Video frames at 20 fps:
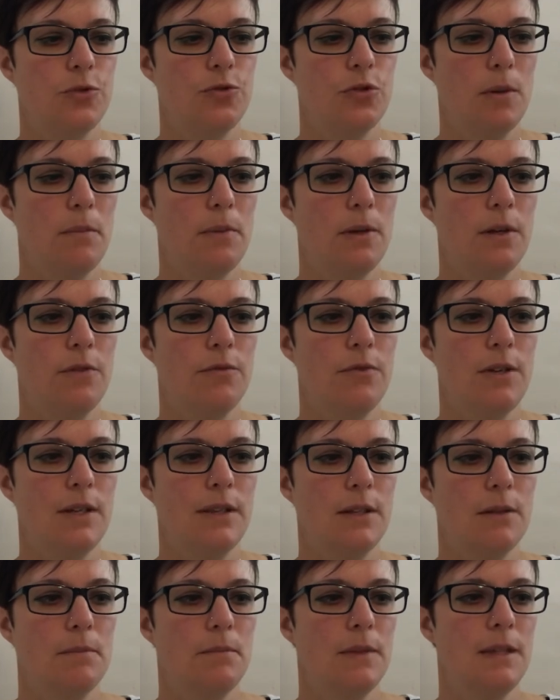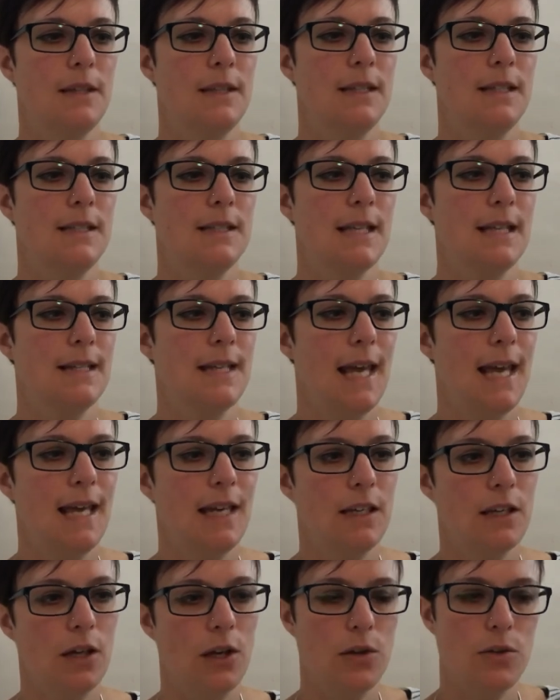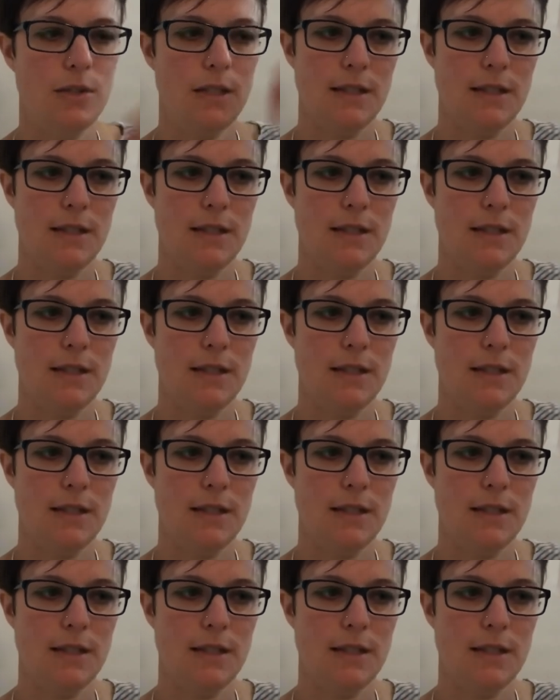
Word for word: triplet rhythm that is then echoed